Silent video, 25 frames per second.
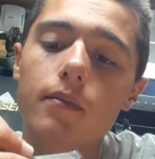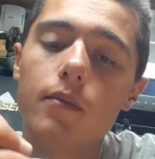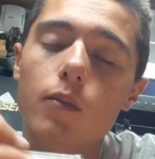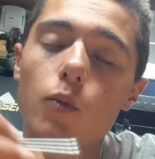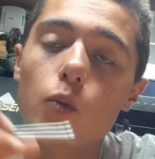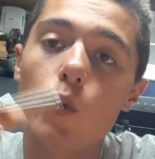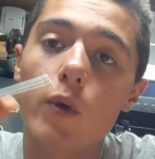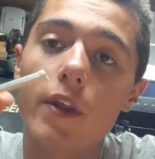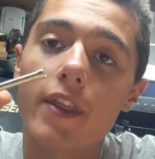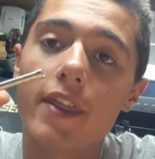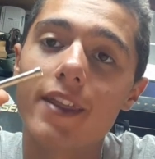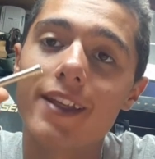
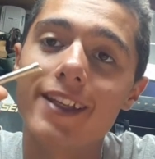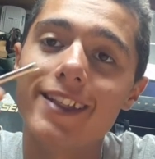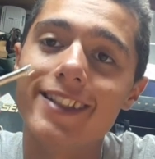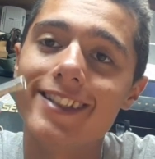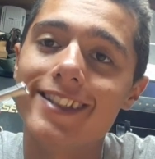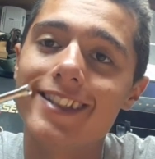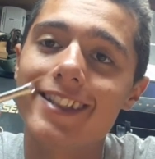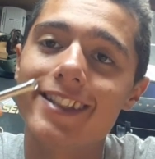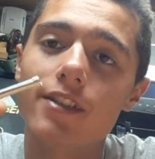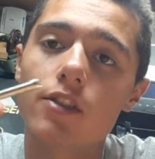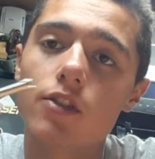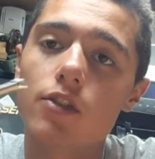with
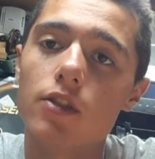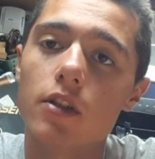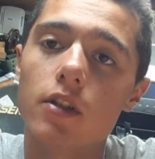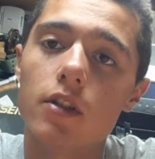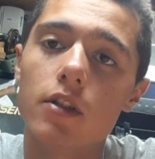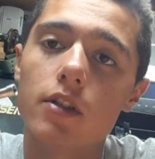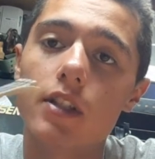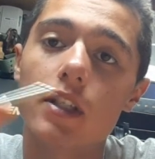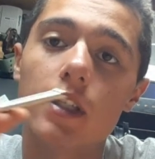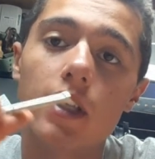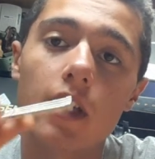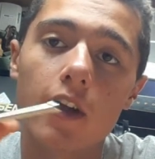these
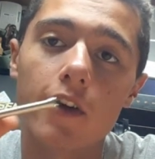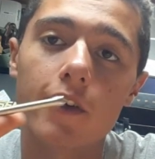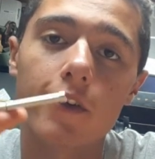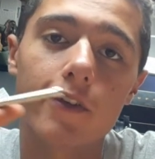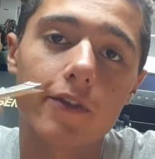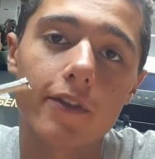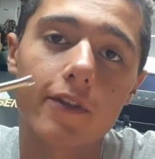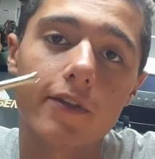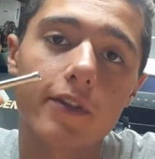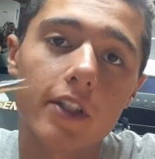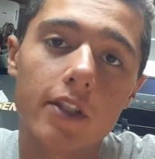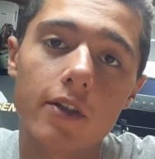inserts and
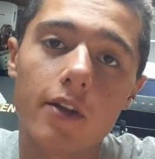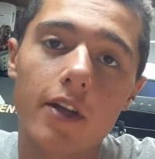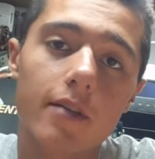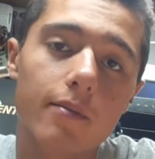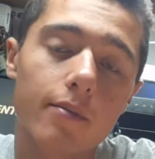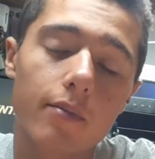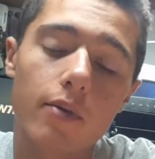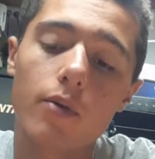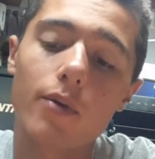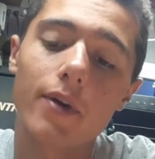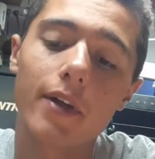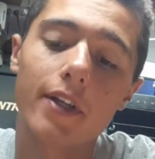150 grain
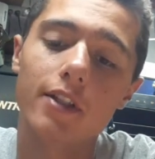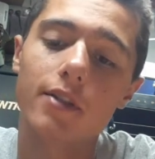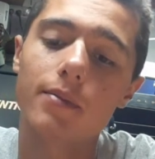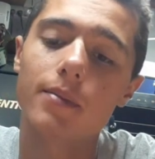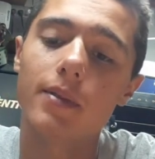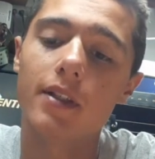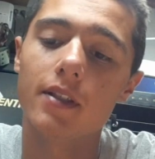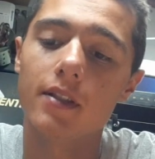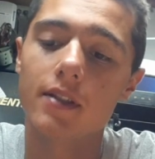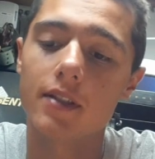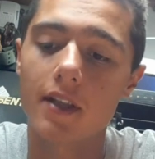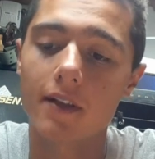points
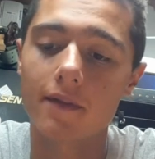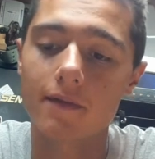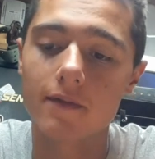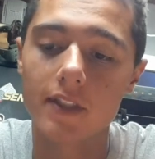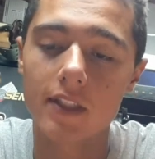because I've